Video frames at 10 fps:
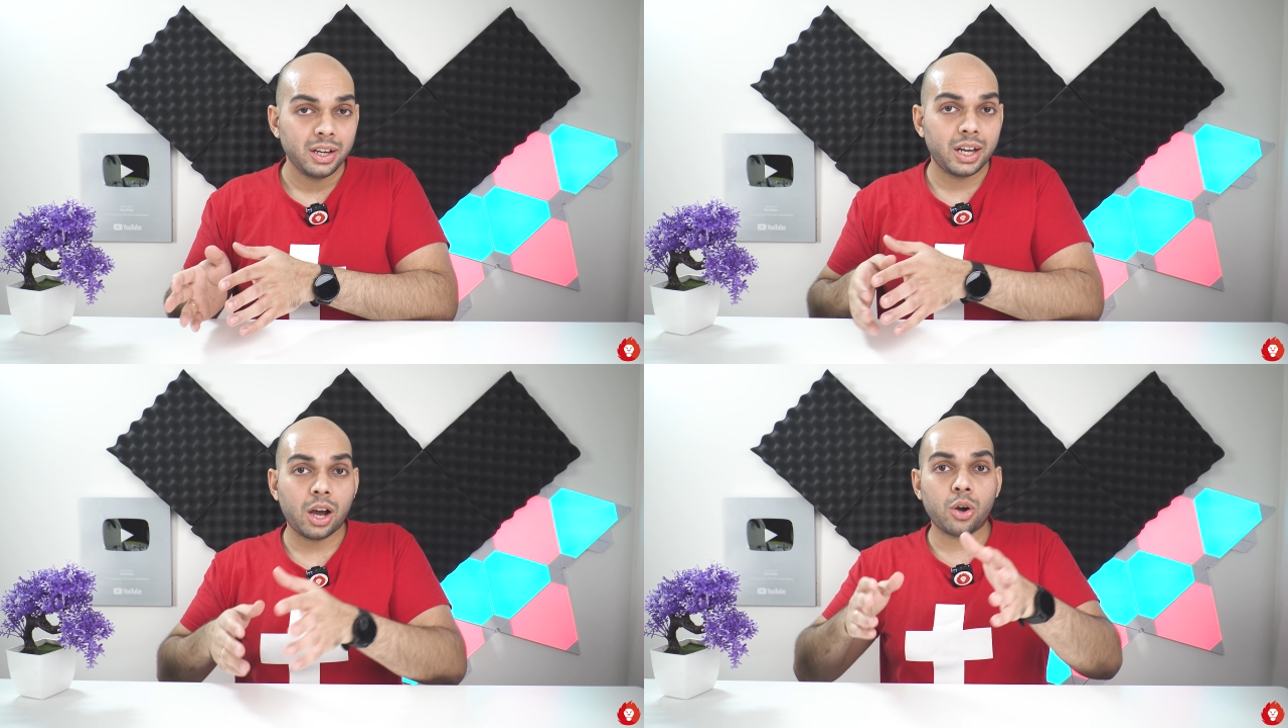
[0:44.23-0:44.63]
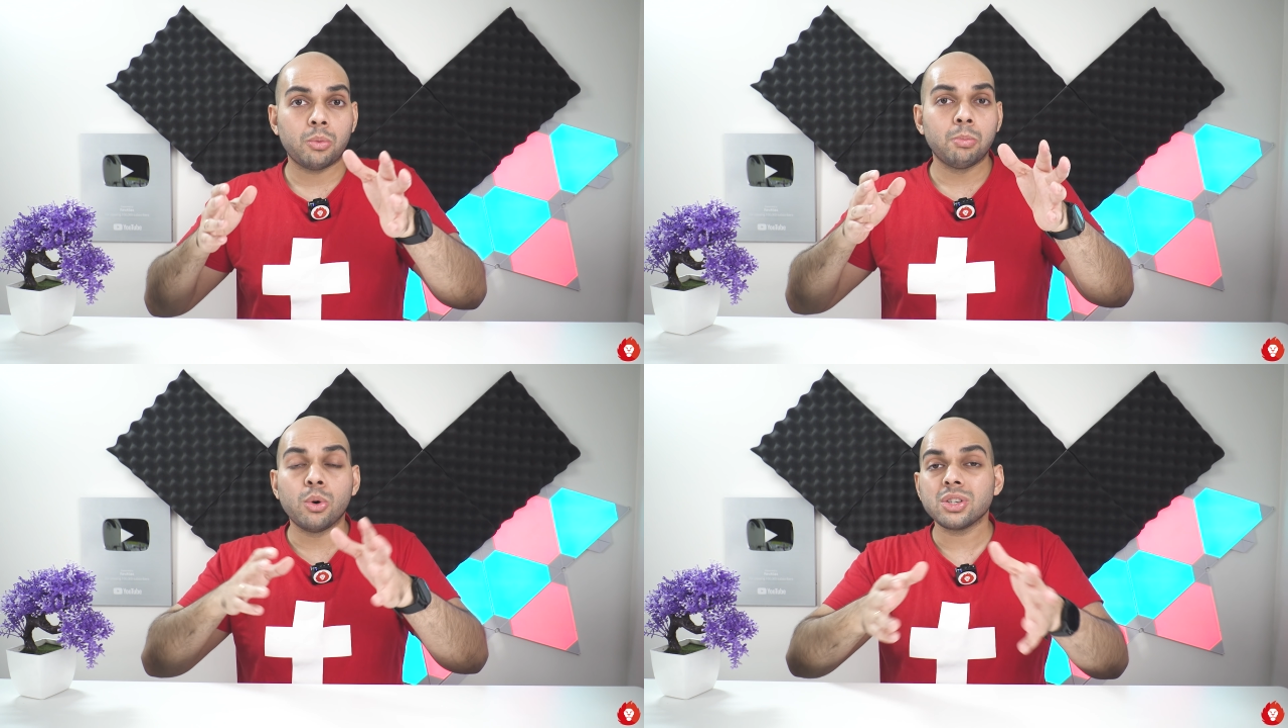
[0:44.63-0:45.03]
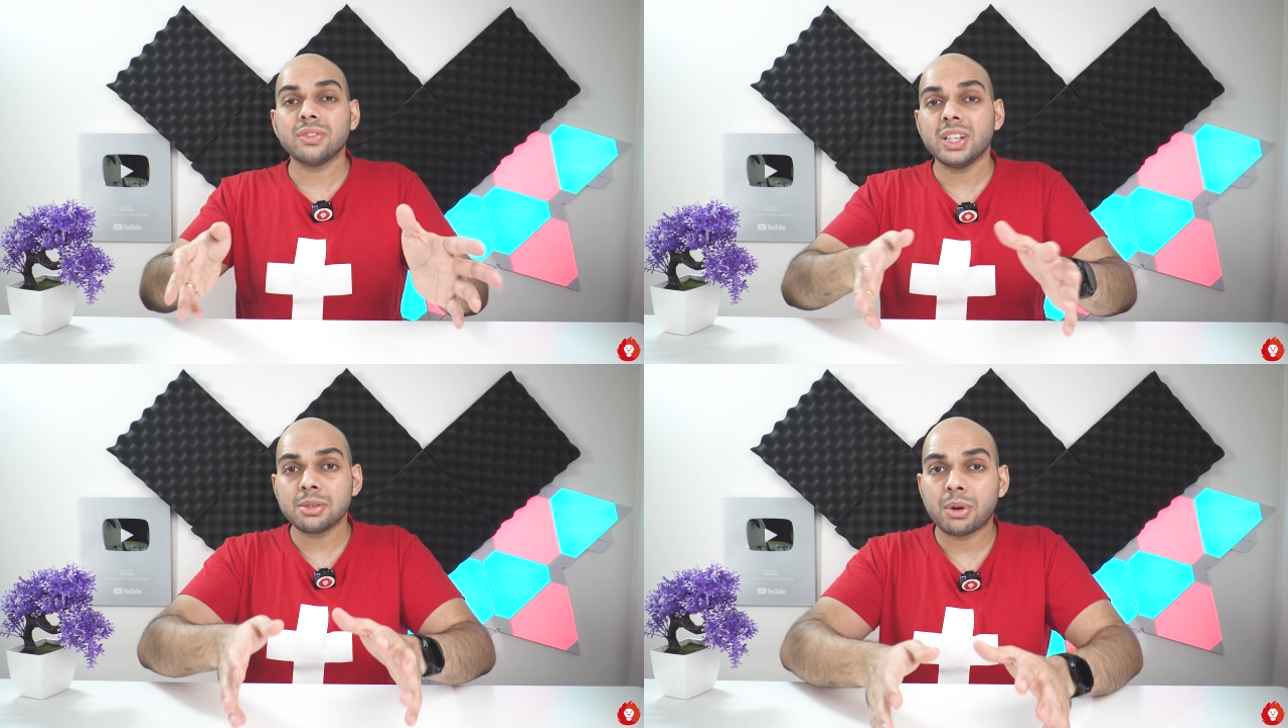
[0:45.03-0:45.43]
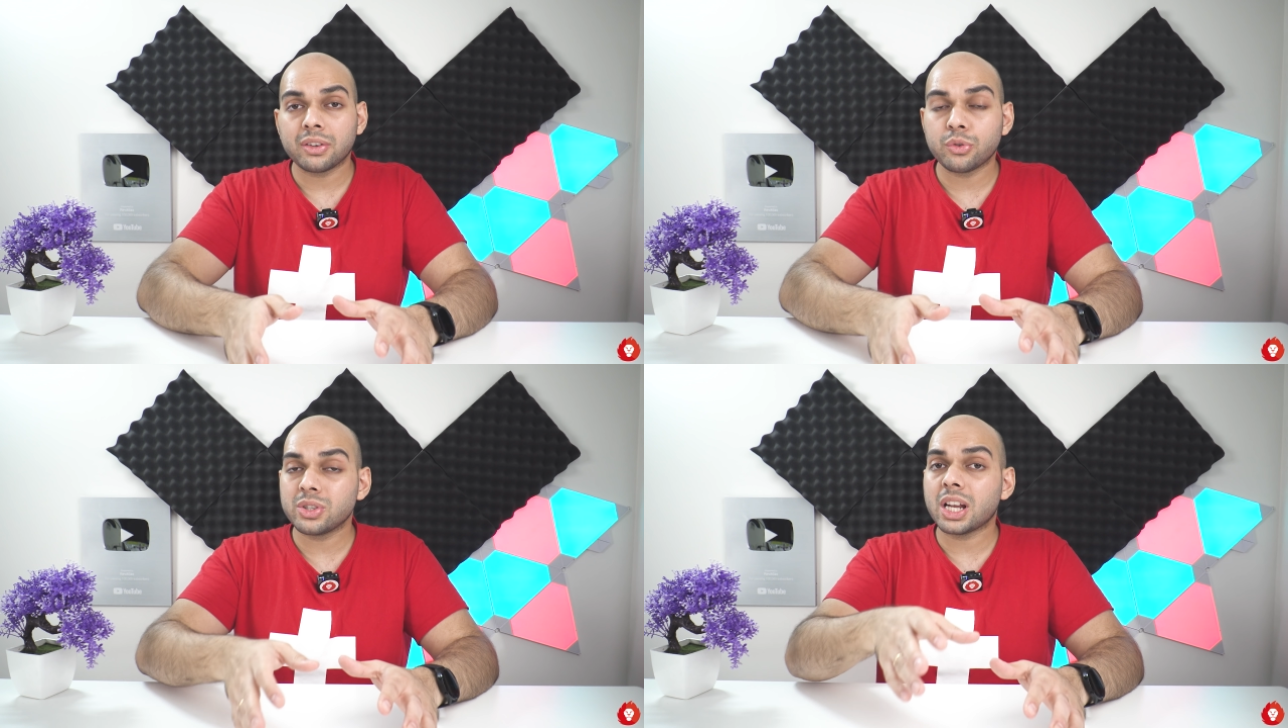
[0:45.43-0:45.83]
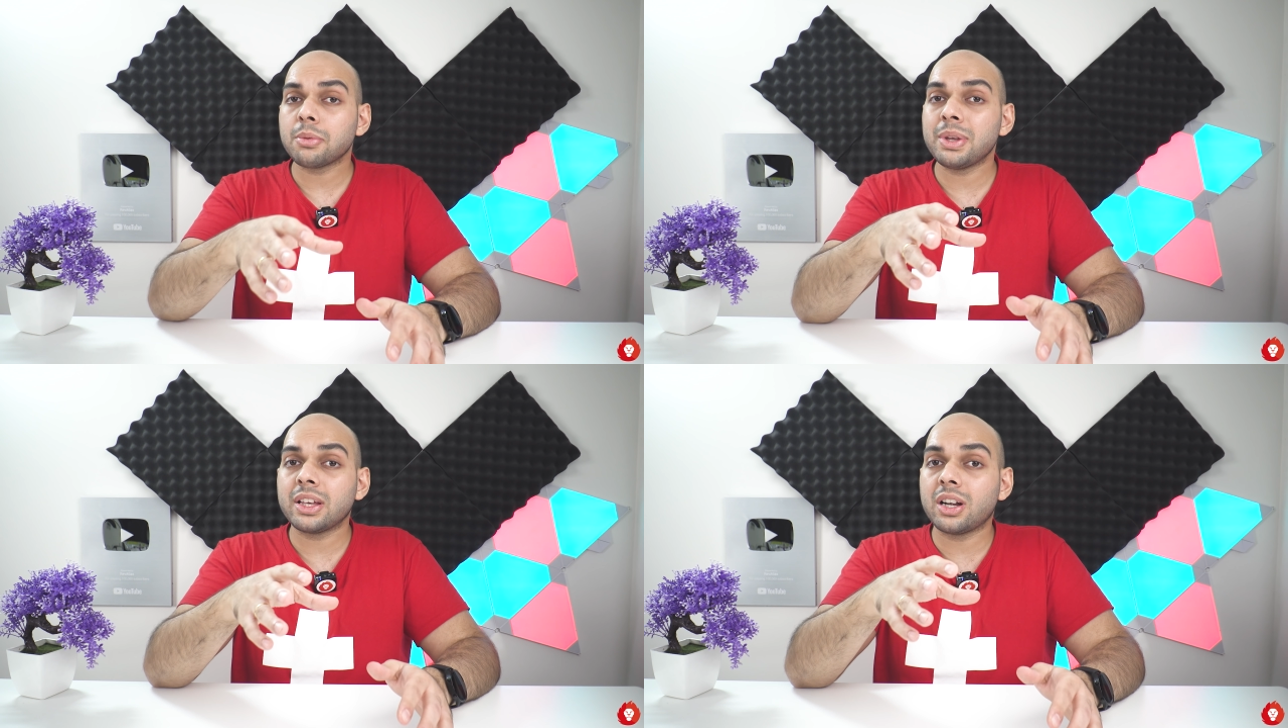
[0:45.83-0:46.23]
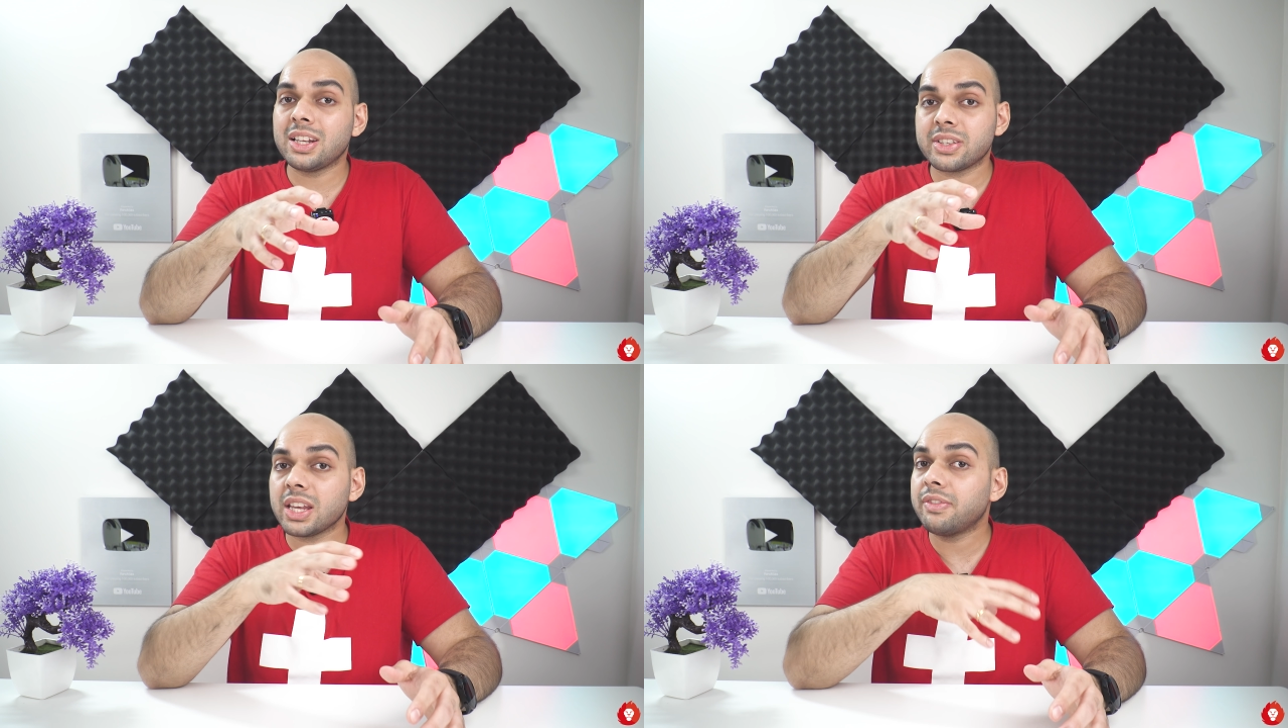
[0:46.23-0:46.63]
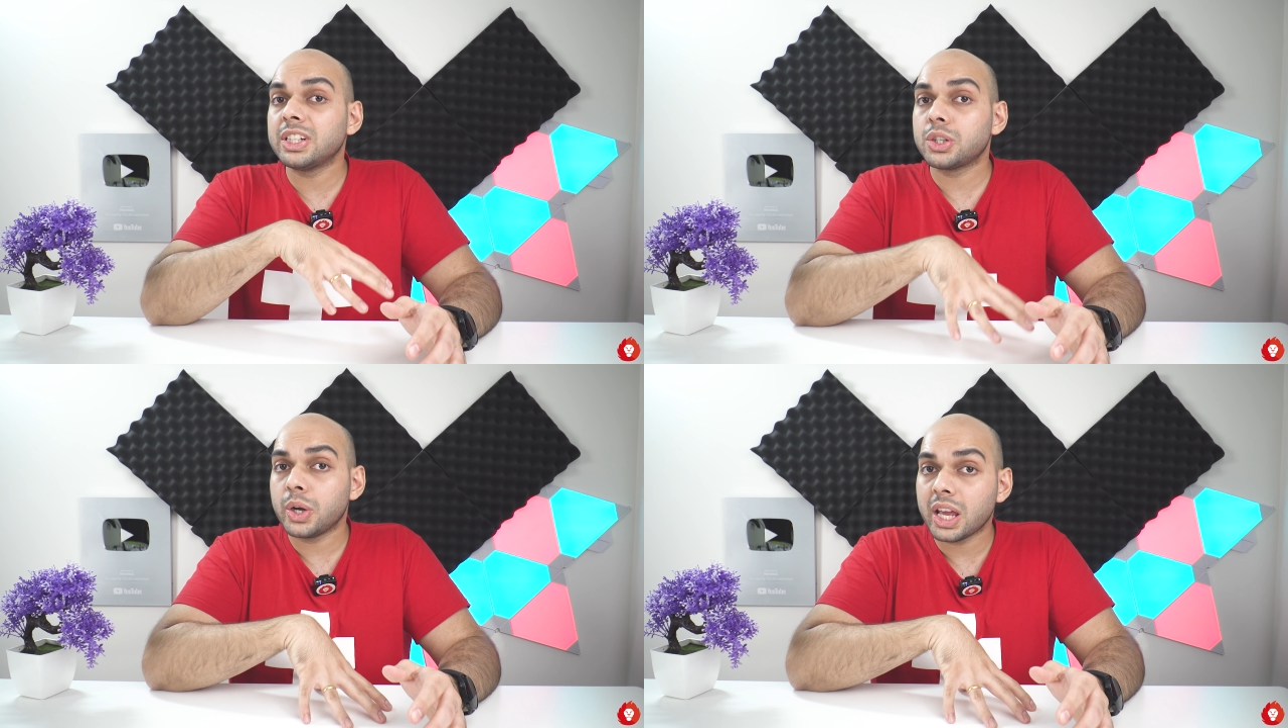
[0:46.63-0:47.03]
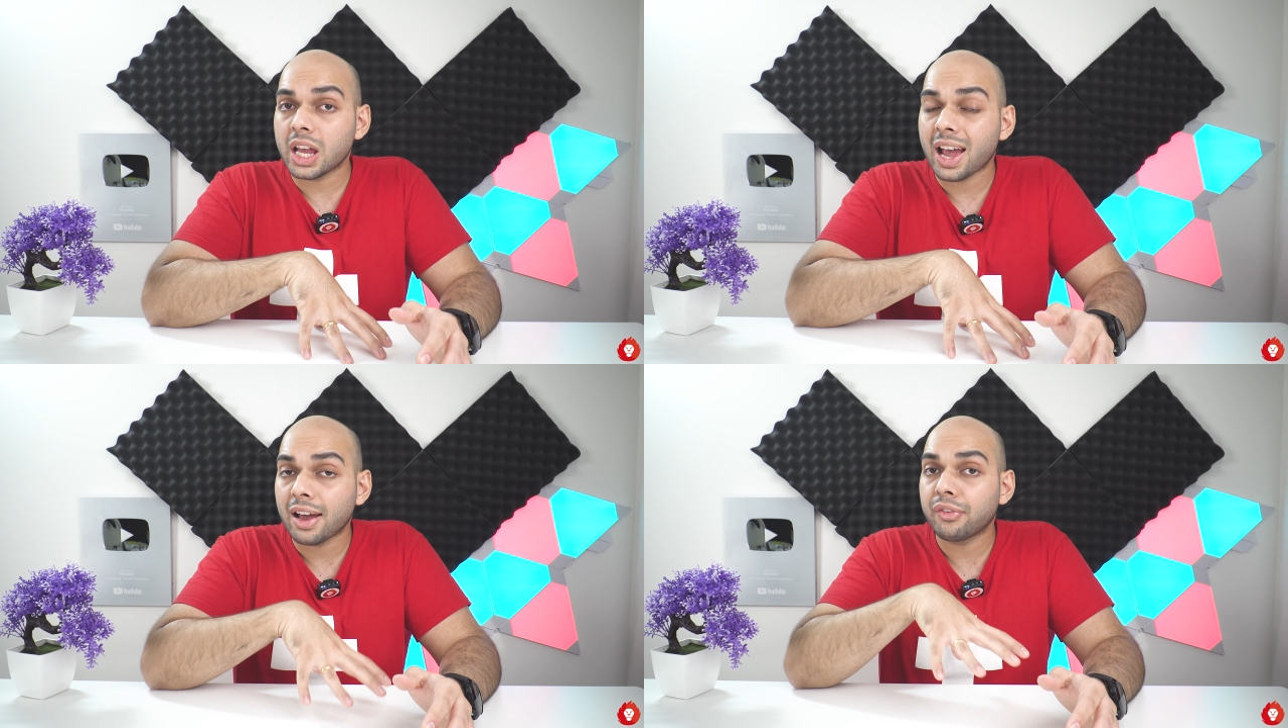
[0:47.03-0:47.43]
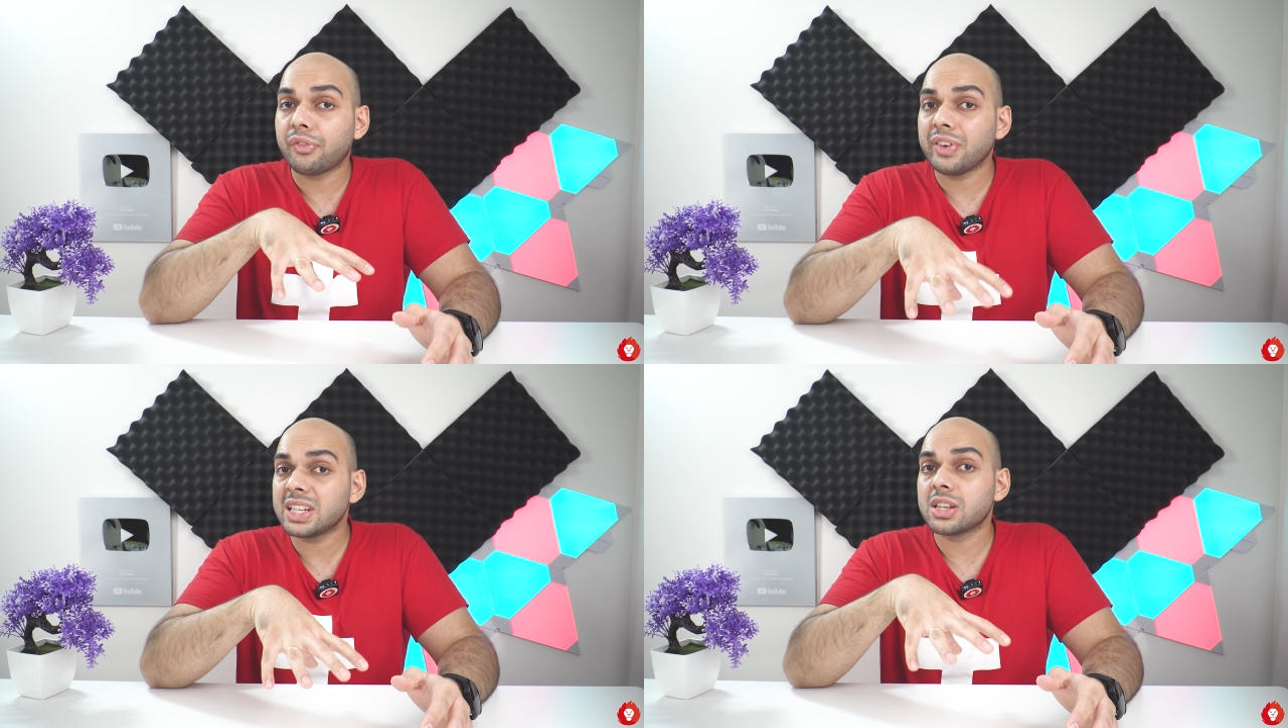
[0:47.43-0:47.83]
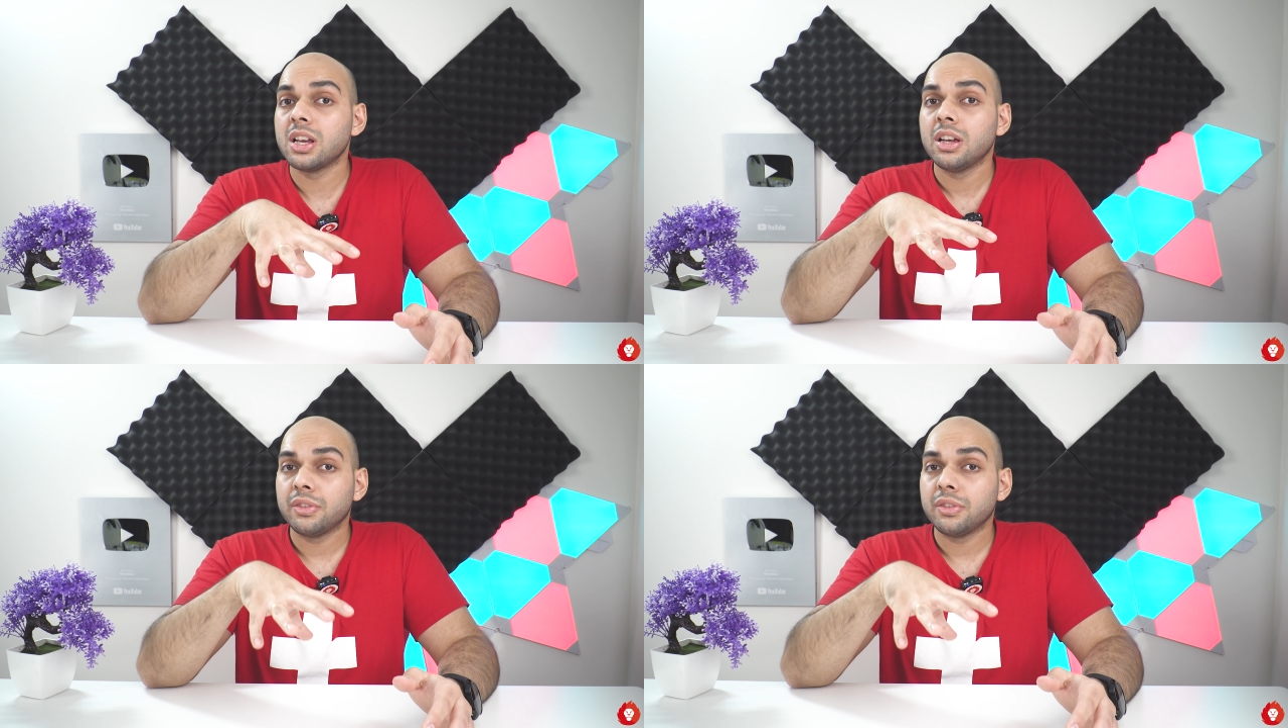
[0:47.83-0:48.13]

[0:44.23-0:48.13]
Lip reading: Now, most of the smartphones that are being released even today have fixed